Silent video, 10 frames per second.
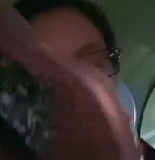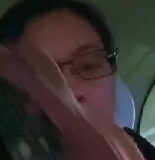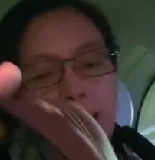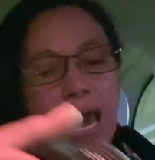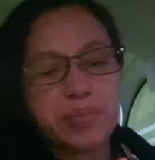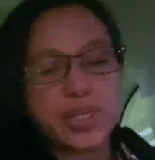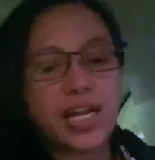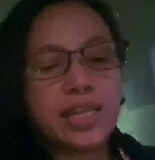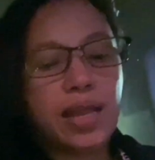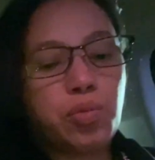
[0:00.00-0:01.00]

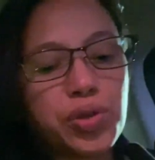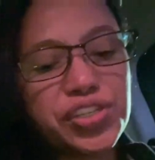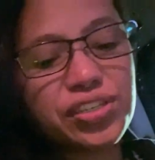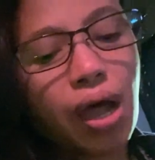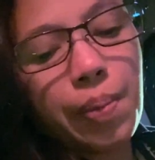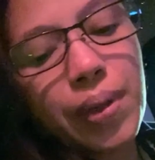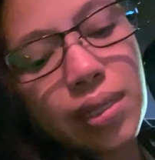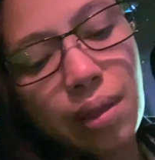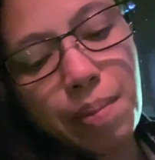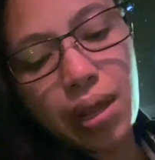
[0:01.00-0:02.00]
captain, and then we stopped
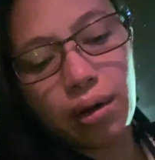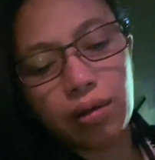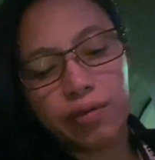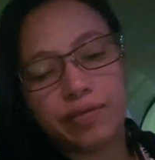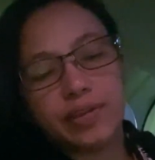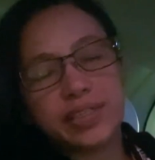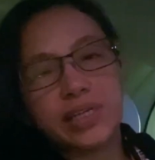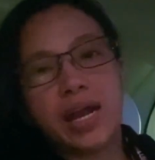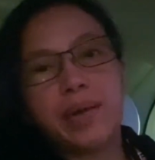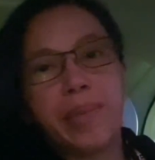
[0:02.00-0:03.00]
in the middle of the
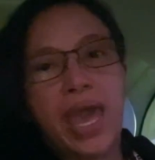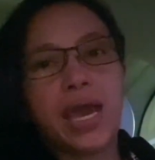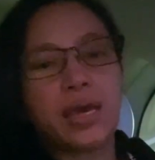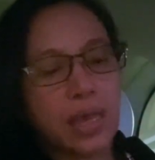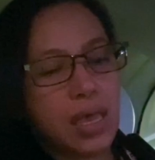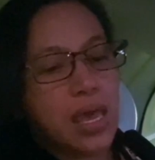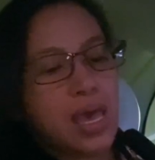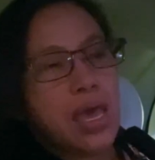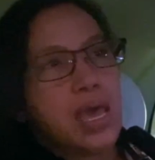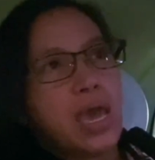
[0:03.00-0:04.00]
tarmac,
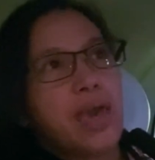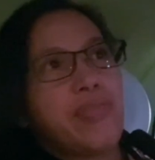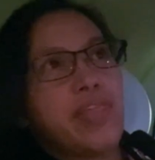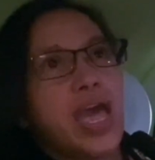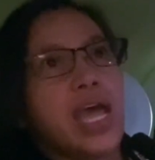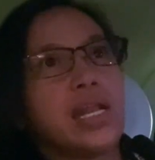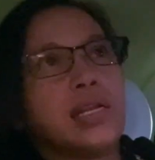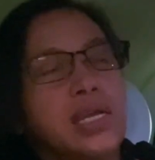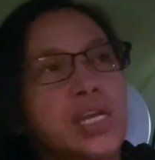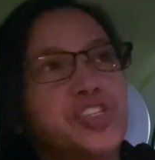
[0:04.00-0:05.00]
and then
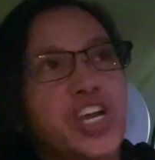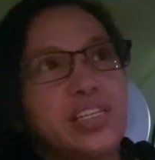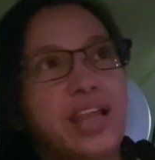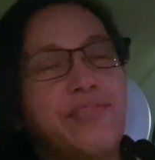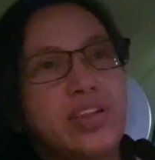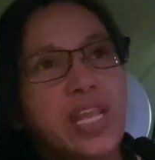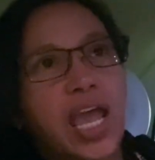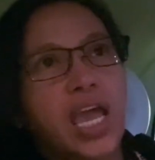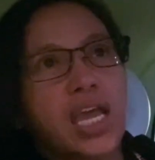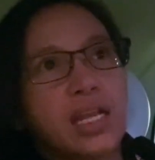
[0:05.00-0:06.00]
he checked
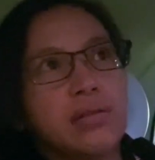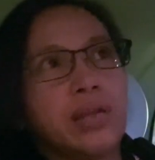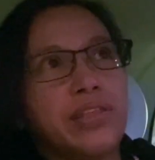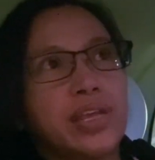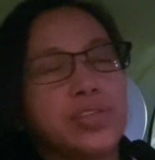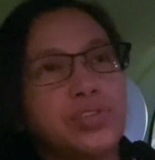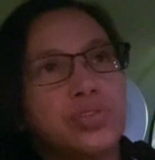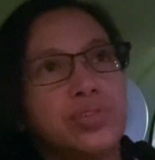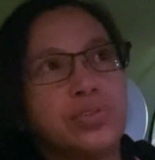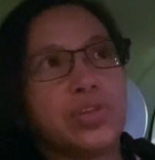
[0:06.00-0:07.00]
everything, and
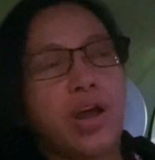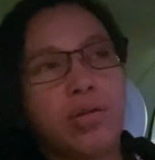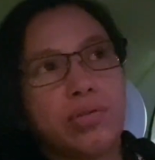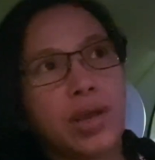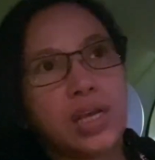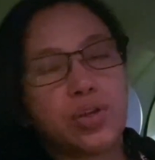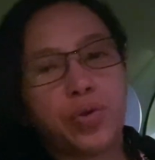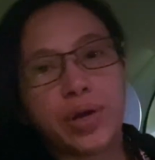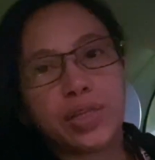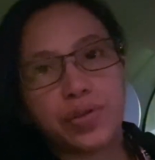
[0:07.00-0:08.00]
nothing's, you know,
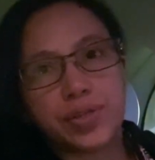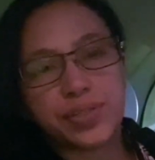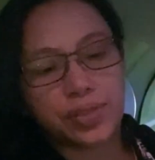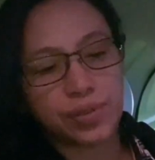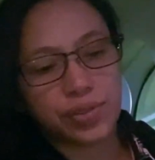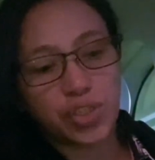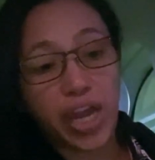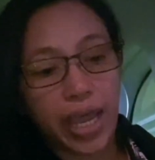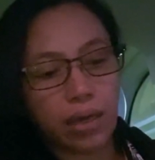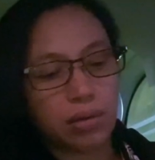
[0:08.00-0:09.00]
according to his
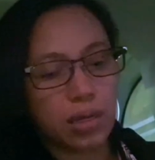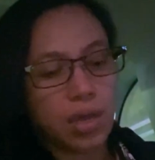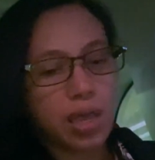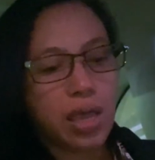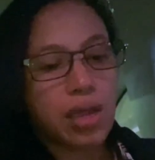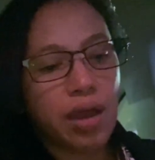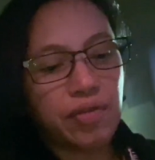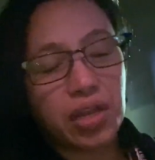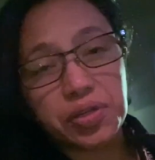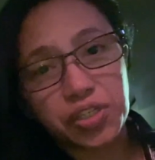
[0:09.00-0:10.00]
check.
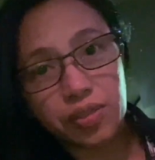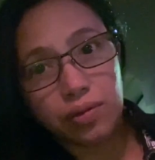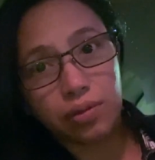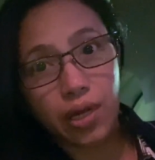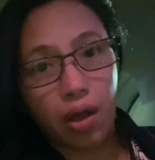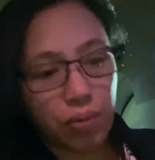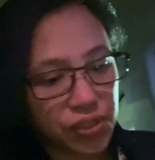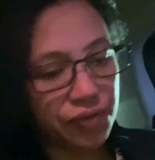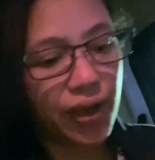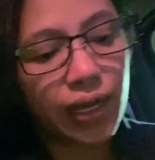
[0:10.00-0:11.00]
everything is, you know,
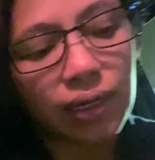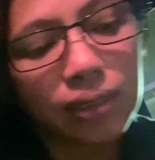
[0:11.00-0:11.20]
was fine.